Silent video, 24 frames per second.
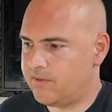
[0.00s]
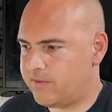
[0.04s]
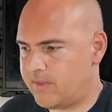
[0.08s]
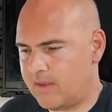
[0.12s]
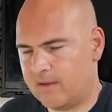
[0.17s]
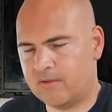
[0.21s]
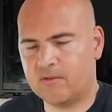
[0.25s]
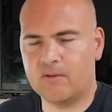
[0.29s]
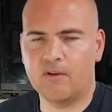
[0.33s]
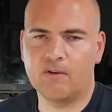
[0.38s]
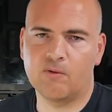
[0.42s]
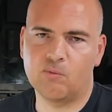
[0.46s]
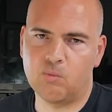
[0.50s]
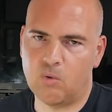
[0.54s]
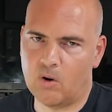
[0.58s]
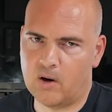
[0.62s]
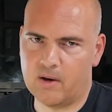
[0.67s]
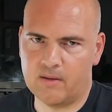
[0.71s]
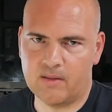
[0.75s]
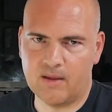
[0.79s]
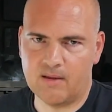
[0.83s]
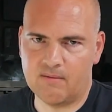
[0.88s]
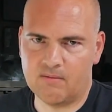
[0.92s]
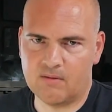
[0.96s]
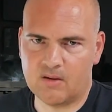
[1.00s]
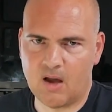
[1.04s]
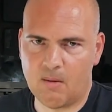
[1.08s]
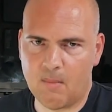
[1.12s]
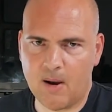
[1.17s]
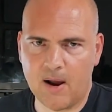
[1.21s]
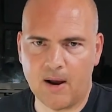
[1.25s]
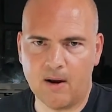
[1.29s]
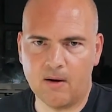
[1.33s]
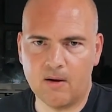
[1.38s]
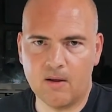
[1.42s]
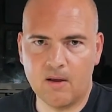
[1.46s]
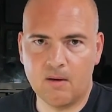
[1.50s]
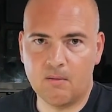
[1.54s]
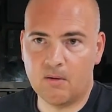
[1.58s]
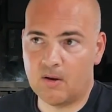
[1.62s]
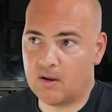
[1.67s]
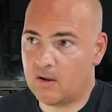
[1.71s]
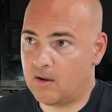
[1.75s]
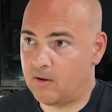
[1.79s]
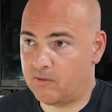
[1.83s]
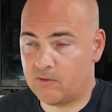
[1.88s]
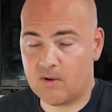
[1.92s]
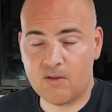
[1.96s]
this is why they've come out,
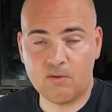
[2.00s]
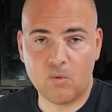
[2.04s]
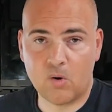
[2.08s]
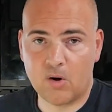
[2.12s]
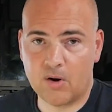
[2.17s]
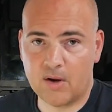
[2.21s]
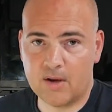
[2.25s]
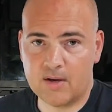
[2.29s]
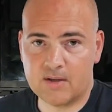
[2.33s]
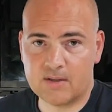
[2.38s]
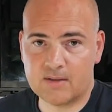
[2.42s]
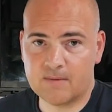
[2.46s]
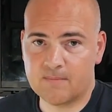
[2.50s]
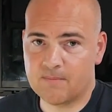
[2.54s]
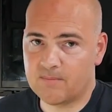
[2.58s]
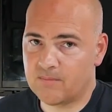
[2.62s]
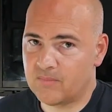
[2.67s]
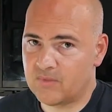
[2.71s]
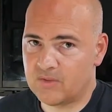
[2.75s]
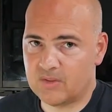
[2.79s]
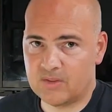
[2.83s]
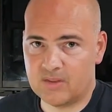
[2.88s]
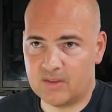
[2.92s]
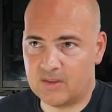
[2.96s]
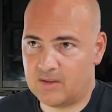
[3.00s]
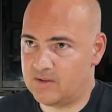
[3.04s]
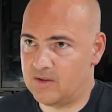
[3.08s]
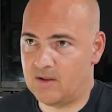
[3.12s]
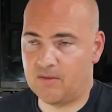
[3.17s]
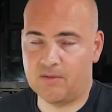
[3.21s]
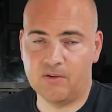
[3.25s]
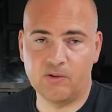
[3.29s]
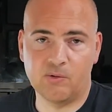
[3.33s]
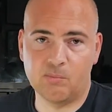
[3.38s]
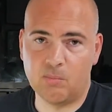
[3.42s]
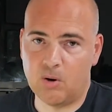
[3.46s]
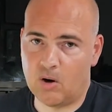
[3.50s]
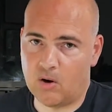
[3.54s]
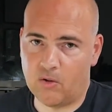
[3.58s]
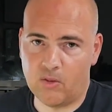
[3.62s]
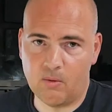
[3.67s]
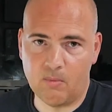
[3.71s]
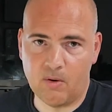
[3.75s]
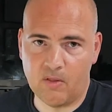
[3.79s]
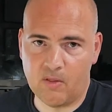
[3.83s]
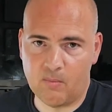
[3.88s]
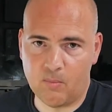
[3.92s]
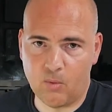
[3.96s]
because otherwise, there's nothing to put on
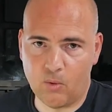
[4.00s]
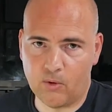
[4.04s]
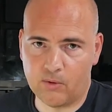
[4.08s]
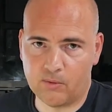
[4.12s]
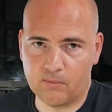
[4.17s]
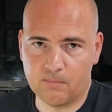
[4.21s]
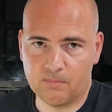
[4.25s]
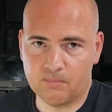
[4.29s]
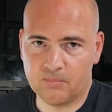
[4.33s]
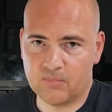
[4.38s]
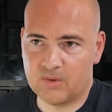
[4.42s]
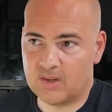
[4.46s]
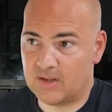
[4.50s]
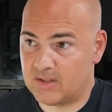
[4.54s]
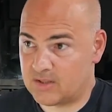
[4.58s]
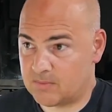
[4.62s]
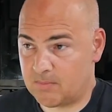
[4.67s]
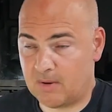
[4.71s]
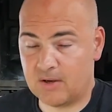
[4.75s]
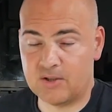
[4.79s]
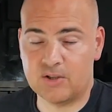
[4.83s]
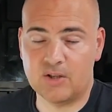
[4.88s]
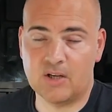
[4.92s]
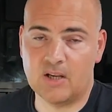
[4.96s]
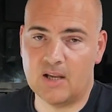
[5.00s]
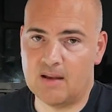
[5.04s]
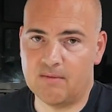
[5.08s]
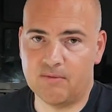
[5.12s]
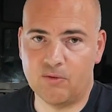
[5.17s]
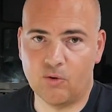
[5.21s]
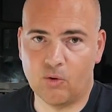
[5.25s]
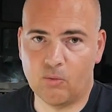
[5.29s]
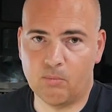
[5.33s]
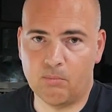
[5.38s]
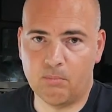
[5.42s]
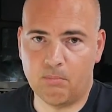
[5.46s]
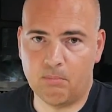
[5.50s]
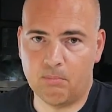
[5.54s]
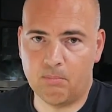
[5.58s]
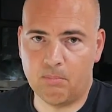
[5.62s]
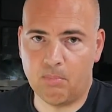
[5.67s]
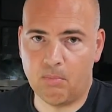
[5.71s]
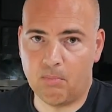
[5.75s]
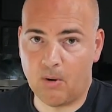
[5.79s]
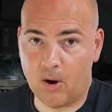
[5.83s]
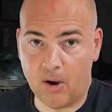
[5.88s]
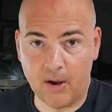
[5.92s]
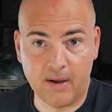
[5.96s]
the motherboard, especially if you're
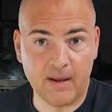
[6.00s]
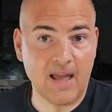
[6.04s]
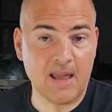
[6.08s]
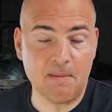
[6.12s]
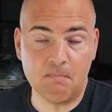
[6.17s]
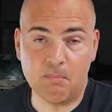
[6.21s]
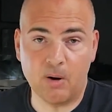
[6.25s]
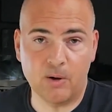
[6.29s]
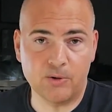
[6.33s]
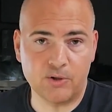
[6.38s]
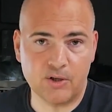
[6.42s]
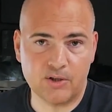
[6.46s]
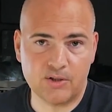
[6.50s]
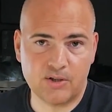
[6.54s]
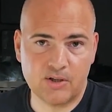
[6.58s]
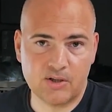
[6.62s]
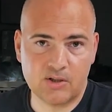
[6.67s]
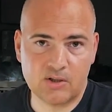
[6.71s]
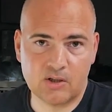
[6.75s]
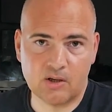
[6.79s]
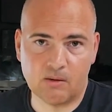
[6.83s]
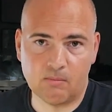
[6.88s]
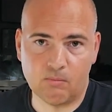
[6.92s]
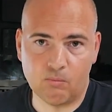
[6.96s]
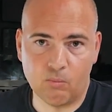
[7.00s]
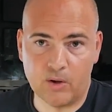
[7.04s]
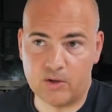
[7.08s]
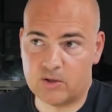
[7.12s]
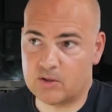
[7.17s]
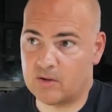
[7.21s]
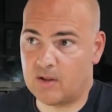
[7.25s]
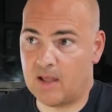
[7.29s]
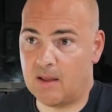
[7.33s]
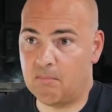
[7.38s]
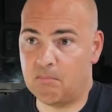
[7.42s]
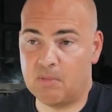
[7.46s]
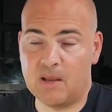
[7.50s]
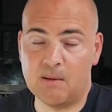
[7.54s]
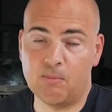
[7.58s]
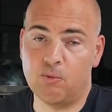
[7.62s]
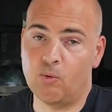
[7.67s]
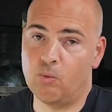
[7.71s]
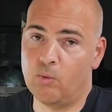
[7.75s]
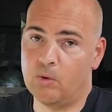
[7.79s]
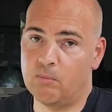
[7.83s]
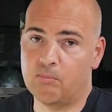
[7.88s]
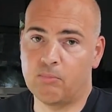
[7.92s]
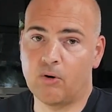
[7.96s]
buying a budget system, which then
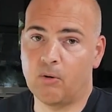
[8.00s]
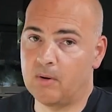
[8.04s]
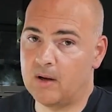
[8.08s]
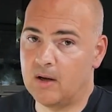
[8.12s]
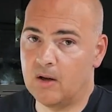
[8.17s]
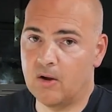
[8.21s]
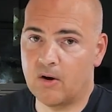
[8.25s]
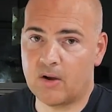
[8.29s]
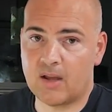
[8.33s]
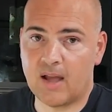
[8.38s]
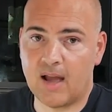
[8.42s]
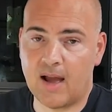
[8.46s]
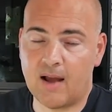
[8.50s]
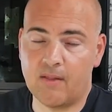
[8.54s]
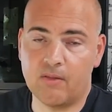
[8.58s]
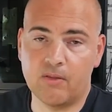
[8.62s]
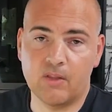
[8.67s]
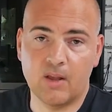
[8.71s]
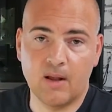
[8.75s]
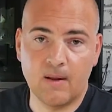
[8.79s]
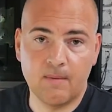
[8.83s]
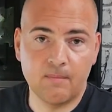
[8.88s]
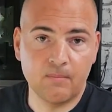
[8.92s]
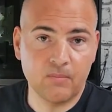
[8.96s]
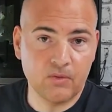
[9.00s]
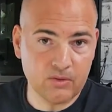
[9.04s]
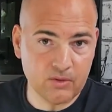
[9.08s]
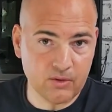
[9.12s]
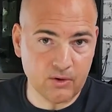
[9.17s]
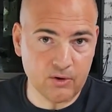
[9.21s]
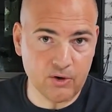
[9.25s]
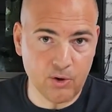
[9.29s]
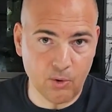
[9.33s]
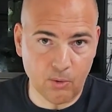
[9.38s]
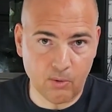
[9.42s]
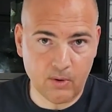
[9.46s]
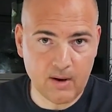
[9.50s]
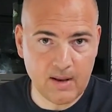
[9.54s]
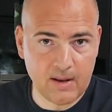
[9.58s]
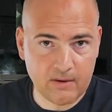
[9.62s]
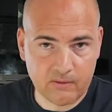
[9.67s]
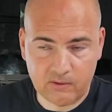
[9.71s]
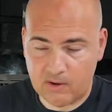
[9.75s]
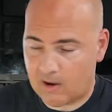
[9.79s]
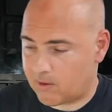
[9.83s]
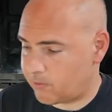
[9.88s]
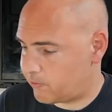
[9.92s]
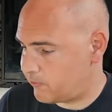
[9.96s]
people would probably look at the newer
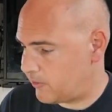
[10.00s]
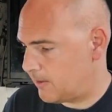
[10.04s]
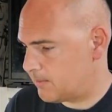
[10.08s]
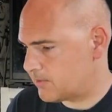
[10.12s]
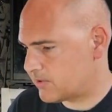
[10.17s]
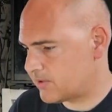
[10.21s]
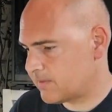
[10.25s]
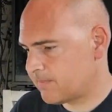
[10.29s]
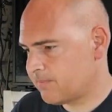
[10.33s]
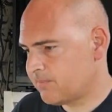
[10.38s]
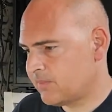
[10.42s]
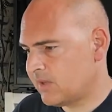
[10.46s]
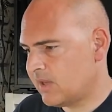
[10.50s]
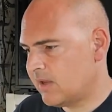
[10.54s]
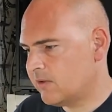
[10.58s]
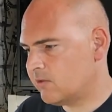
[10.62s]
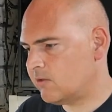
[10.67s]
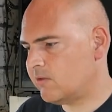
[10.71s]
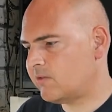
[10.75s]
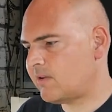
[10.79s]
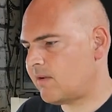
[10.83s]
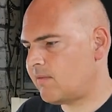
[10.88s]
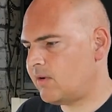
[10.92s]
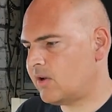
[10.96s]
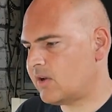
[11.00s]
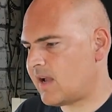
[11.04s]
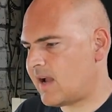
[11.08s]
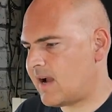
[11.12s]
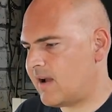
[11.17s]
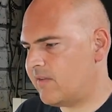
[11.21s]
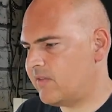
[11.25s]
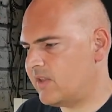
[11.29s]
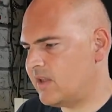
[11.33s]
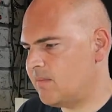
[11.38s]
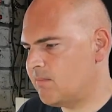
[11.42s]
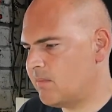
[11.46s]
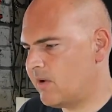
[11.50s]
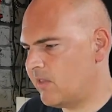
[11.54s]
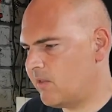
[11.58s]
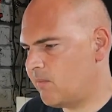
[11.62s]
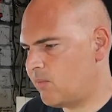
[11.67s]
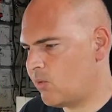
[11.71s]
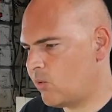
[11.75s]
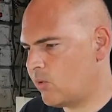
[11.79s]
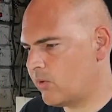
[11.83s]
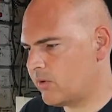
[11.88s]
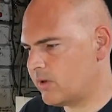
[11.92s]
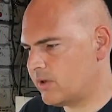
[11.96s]
Intel chips. So let's have a look at the
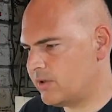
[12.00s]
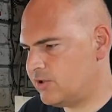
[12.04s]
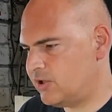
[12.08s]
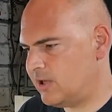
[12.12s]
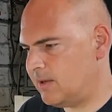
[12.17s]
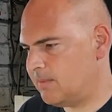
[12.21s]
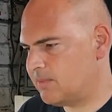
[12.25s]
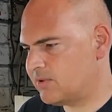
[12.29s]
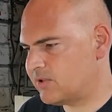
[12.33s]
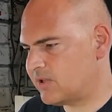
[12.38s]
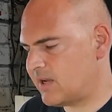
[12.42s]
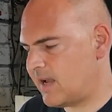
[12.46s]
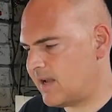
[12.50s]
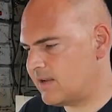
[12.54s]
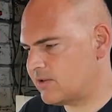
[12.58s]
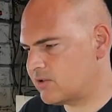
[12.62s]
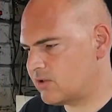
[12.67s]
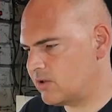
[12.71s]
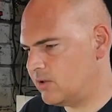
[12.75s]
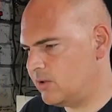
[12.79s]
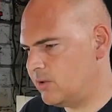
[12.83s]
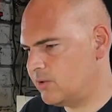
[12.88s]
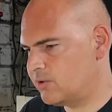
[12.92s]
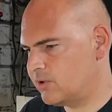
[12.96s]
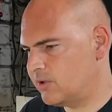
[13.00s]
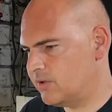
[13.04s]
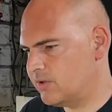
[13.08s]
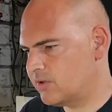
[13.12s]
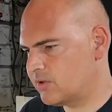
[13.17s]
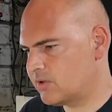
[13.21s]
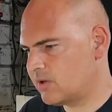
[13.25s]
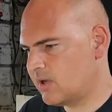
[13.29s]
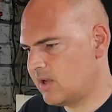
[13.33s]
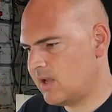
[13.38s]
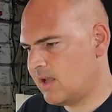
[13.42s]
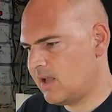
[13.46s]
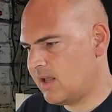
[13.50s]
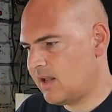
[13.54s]
motherboard chipset solutions